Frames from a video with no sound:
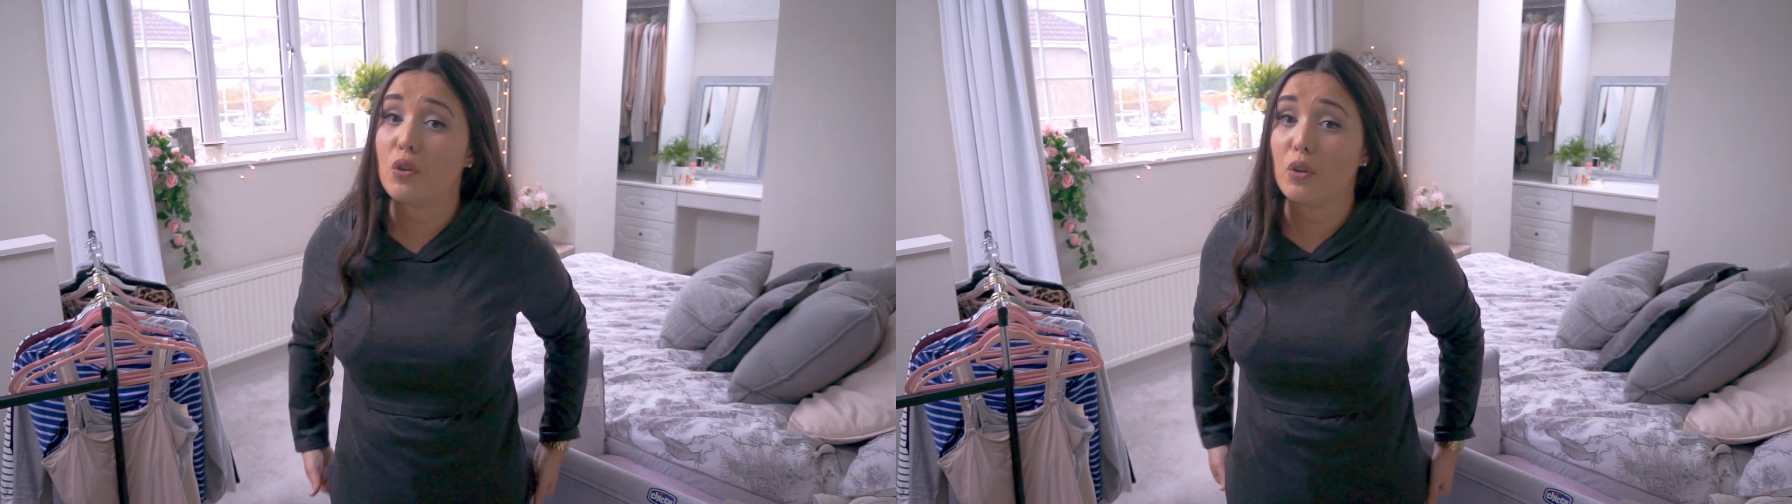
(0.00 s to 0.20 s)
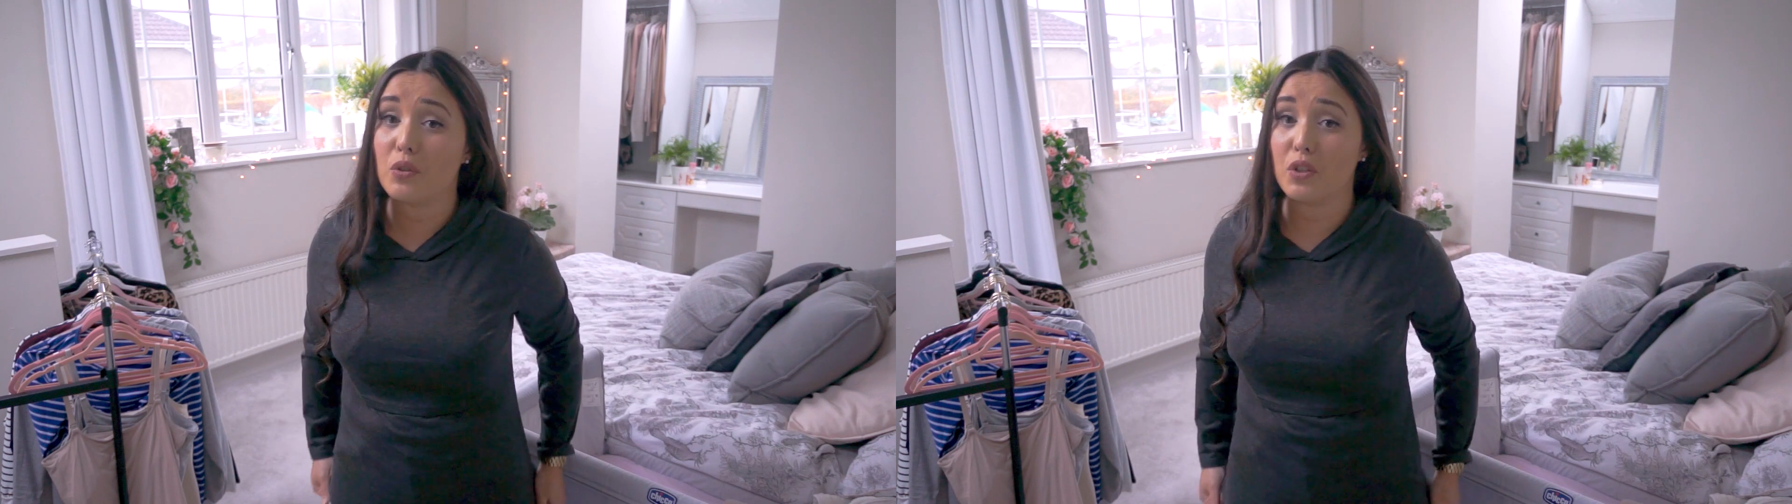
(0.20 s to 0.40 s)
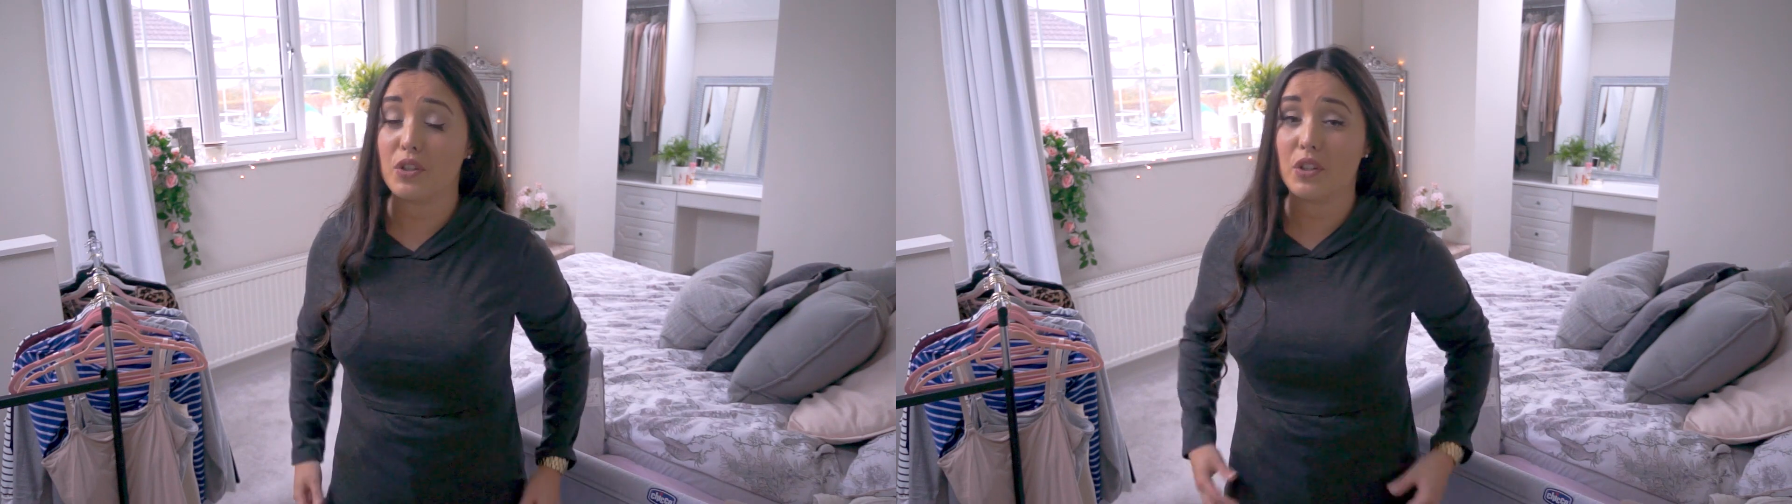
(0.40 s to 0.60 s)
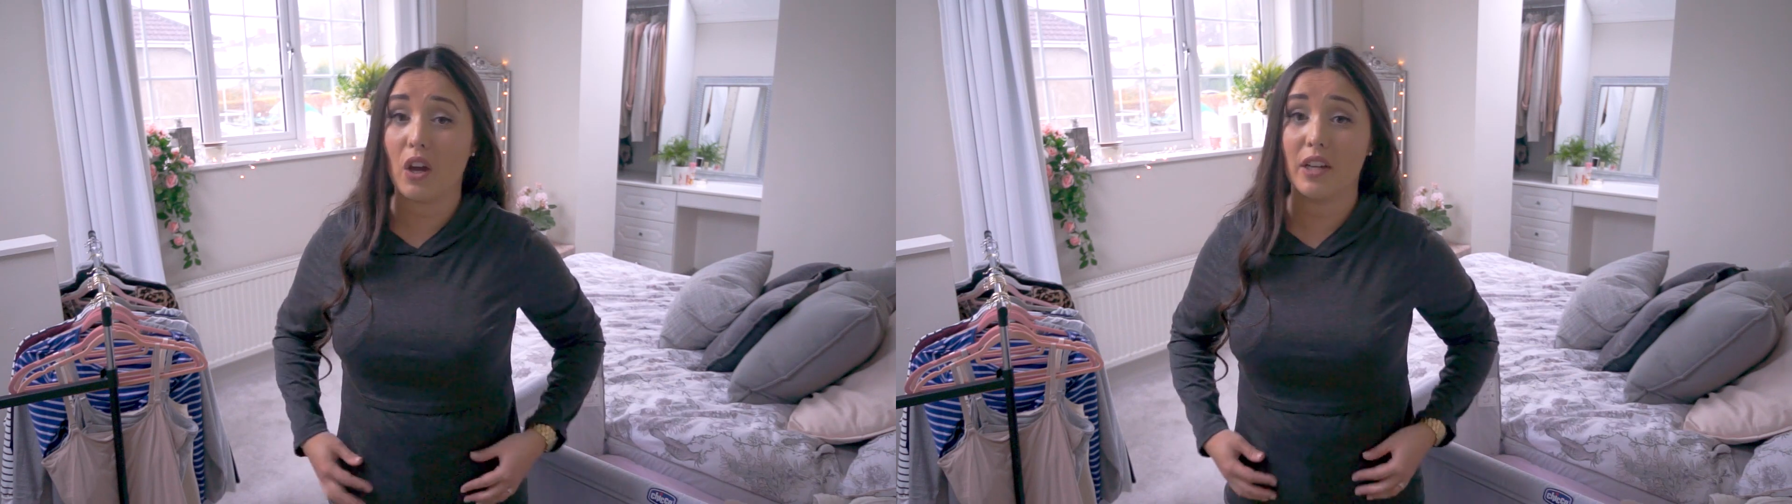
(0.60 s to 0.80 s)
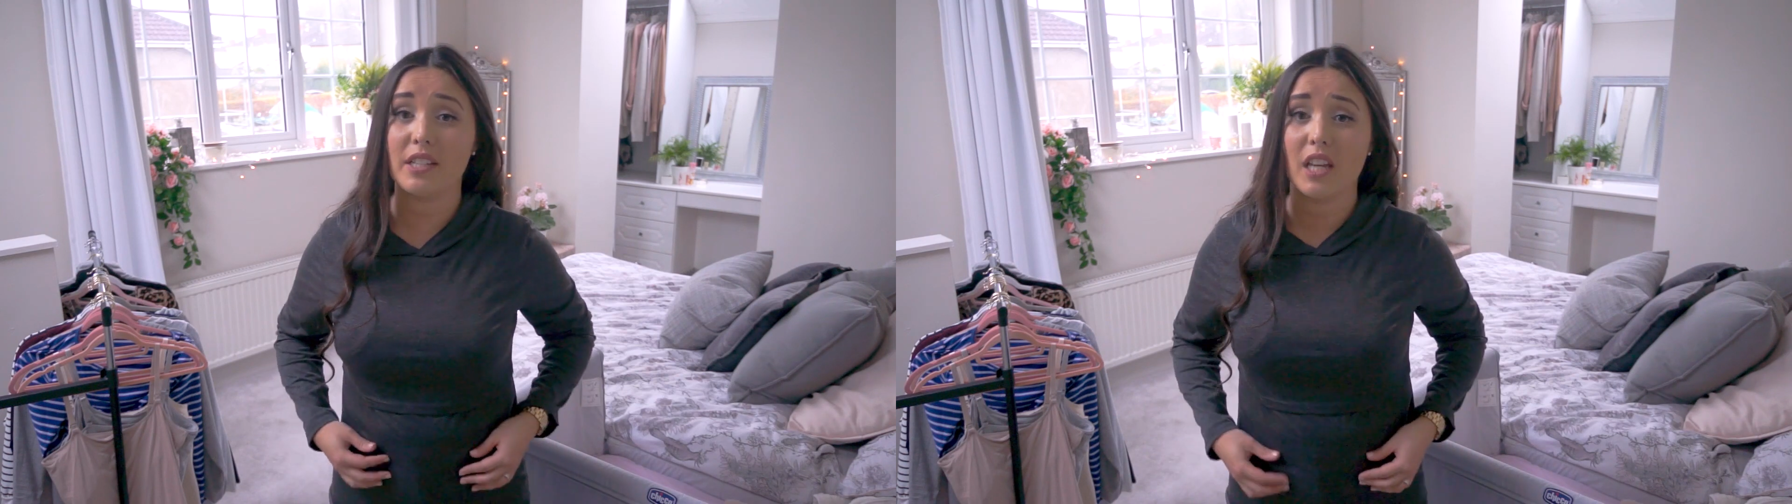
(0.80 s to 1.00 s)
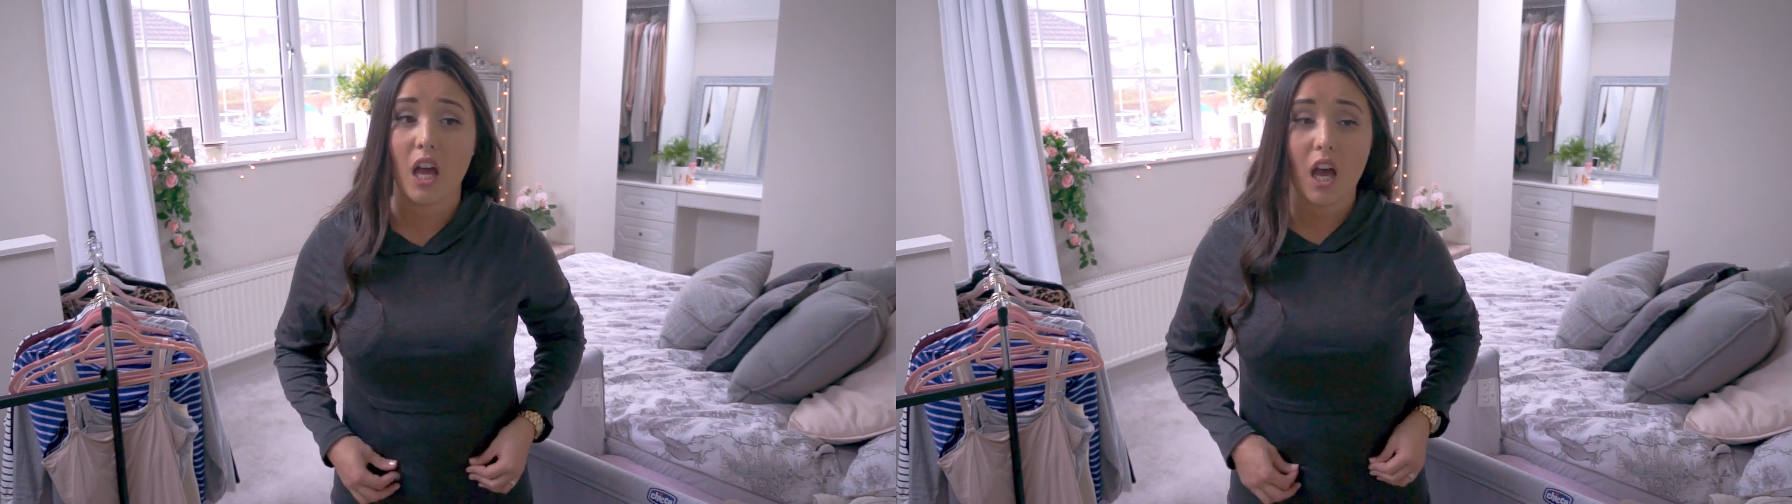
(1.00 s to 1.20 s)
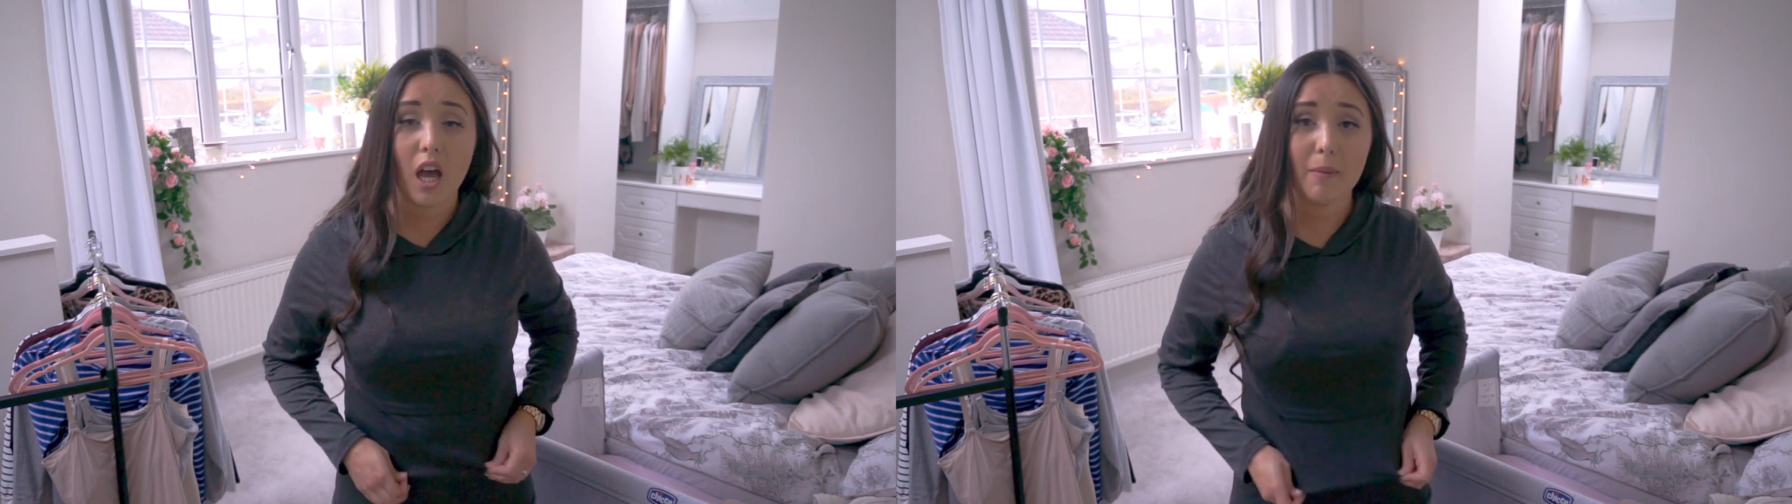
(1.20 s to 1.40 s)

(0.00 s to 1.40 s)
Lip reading: true to size.